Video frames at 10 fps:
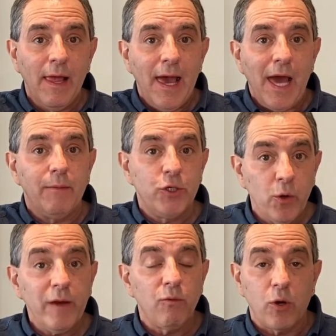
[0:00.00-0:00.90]
and a
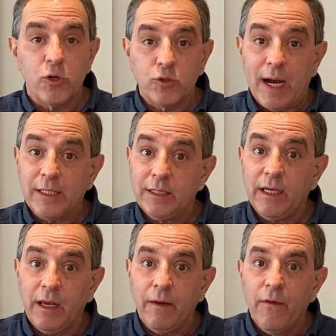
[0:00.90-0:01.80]
majority of workers are actually
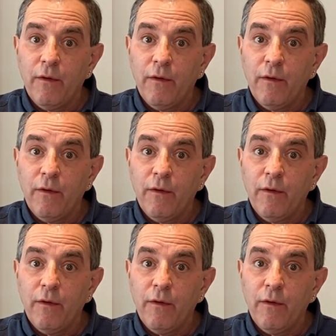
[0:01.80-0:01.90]
seeing